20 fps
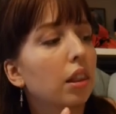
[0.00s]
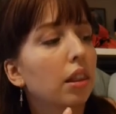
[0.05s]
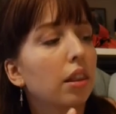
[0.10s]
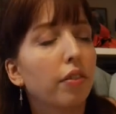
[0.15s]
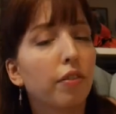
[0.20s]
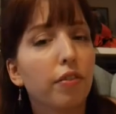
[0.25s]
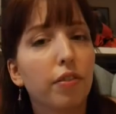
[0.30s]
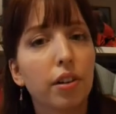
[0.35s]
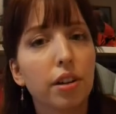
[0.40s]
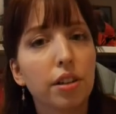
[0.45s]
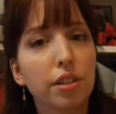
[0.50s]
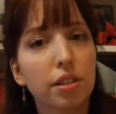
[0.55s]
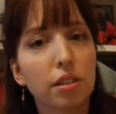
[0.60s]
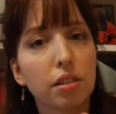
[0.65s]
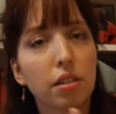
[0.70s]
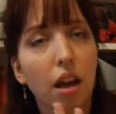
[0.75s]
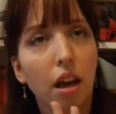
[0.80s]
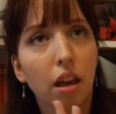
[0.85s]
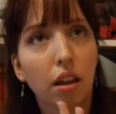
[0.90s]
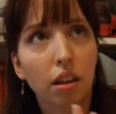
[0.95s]
The
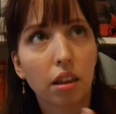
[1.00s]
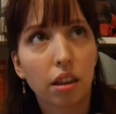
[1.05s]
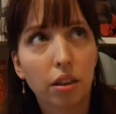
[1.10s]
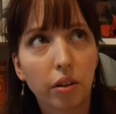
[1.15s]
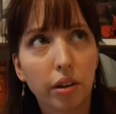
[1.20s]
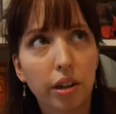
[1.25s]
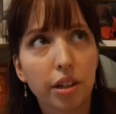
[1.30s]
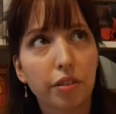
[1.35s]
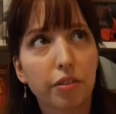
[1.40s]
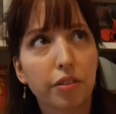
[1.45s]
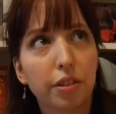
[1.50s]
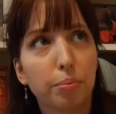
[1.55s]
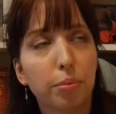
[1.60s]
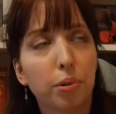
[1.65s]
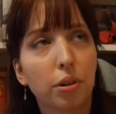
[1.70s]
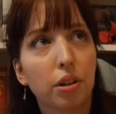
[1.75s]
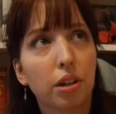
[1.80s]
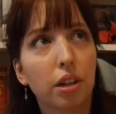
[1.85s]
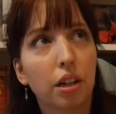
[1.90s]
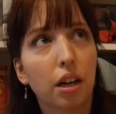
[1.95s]
first third of the
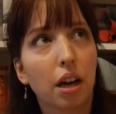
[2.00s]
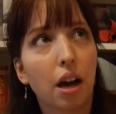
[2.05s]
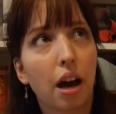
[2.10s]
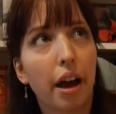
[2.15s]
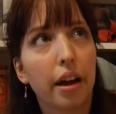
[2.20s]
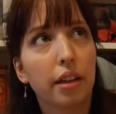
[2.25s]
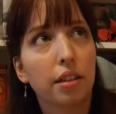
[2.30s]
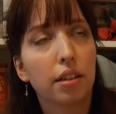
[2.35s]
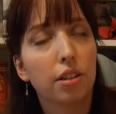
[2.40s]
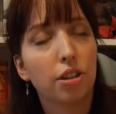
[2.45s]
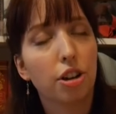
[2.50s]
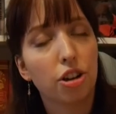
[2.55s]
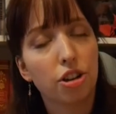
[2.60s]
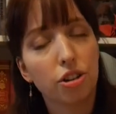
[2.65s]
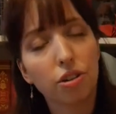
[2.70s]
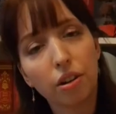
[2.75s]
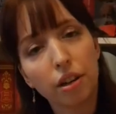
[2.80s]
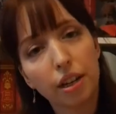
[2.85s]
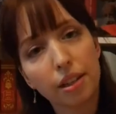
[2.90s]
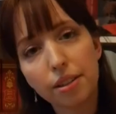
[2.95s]
book I didn't
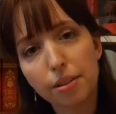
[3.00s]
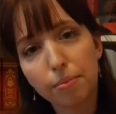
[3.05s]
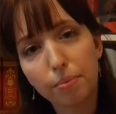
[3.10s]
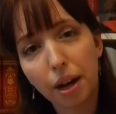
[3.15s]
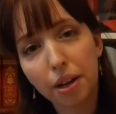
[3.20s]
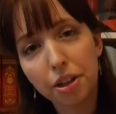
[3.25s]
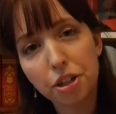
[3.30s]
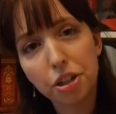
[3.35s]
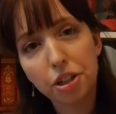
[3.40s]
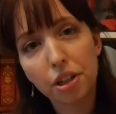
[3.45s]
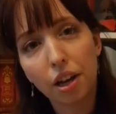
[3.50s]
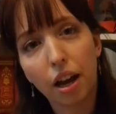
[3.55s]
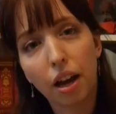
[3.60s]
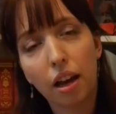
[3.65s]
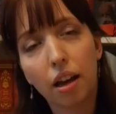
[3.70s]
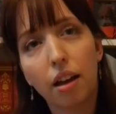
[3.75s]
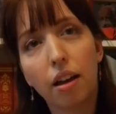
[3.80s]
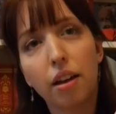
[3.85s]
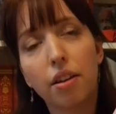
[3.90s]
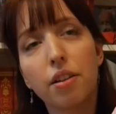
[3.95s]
enjoy as much.
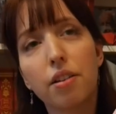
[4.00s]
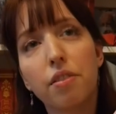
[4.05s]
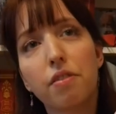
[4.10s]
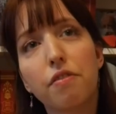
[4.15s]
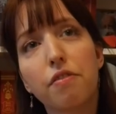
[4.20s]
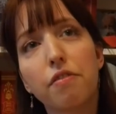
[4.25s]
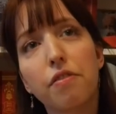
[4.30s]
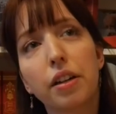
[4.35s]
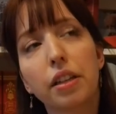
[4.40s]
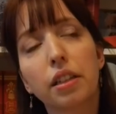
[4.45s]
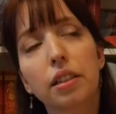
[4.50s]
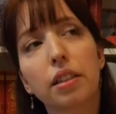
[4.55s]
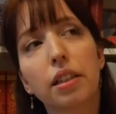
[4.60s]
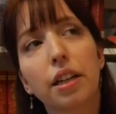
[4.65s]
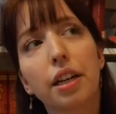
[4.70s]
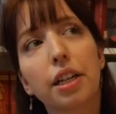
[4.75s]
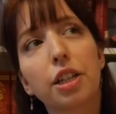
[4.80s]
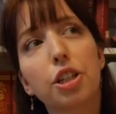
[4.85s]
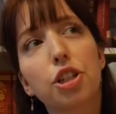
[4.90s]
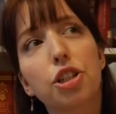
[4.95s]
I felt
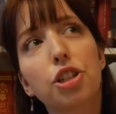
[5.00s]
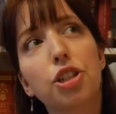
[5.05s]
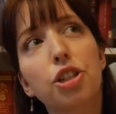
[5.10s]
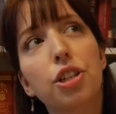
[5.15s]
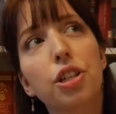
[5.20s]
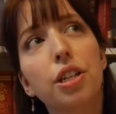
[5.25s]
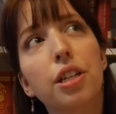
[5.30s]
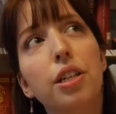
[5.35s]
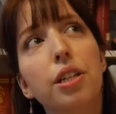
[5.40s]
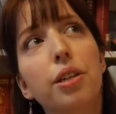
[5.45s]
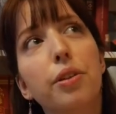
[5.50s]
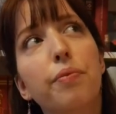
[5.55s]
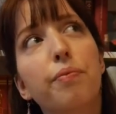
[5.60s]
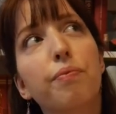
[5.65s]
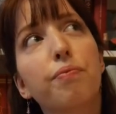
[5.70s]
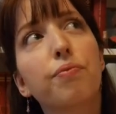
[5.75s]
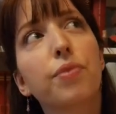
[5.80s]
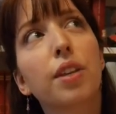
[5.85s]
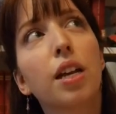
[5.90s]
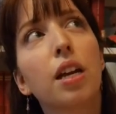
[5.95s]
like she